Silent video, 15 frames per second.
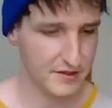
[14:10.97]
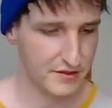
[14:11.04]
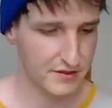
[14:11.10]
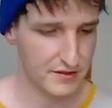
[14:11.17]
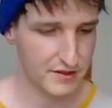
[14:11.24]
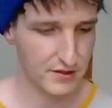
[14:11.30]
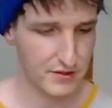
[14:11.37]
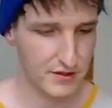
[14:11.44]

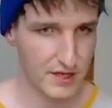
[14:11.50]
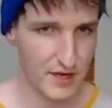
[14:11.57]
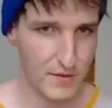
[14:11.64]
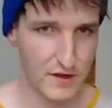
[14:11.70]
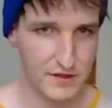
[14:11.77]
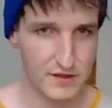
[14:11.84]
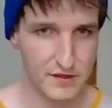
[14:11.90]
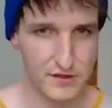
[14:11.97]
So I
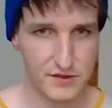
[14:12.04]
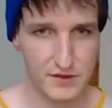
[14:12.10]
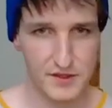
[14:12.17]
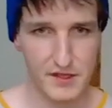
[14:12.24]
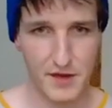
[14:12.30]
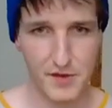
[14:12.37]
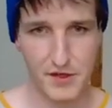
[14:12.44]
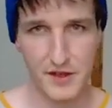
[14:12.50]
wanted
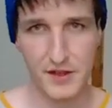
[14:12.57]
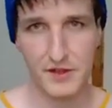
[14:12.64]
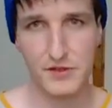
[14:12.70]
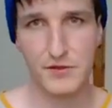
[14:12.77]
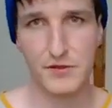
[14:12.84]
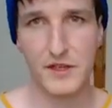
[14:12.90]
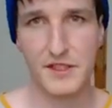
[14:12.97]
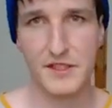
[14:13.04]
something
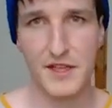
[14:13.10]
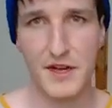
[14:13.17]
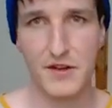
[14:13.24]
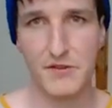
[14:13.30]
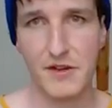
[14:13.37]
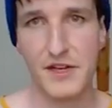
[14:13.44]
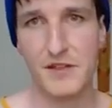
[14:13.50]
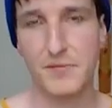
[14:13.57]
to
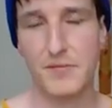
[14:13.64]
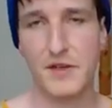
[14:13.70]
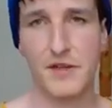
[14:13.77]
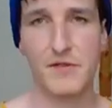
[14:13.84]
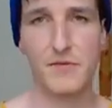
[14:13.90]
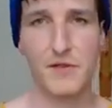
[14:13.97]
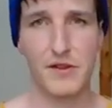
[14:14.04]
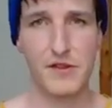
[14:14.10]
accelerate,
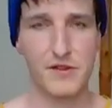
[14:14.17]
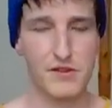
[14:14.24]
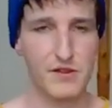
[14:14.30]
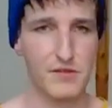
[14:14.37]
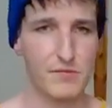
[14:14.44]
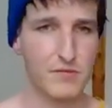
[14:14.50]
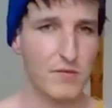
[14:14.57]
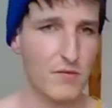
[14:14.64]
but with
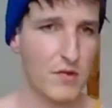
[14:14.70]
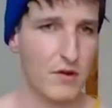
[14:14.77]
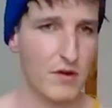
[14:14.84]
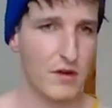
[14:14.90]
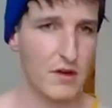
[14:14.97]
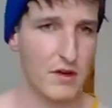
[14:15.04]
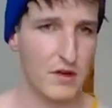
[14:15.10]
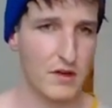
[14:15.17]

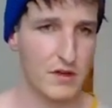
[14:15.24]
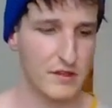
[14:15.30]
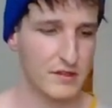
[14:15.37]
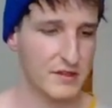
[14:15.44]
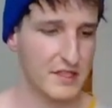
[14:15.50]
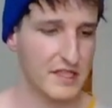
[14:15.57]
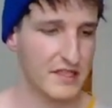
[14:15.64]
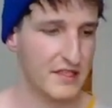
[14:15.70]
more
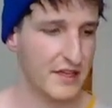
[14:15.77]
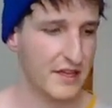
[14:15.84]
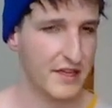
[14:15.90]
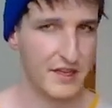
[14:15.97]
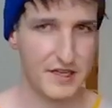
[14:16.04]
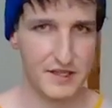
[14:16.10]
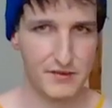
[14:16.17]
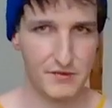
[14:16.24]

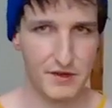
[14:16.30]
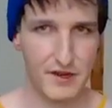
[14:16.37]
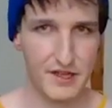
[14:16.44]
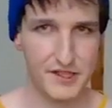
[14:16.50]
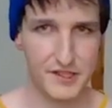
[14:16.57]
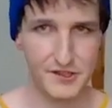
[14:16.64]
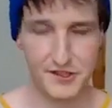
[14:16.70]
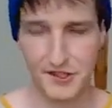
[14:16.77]
detailed
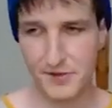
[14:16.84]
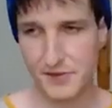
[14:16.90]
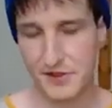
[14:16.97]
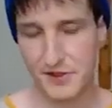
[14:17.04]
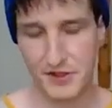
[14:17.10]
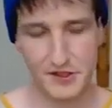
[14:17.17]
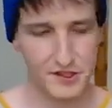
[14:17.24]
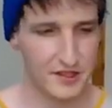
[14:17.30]
relationships,
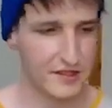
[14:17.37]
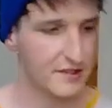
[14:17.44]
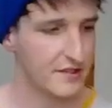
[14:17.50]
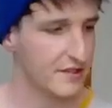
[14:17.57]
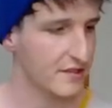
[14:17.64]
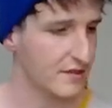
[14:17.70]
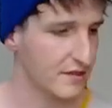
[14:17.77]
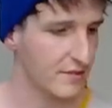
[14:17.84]
not just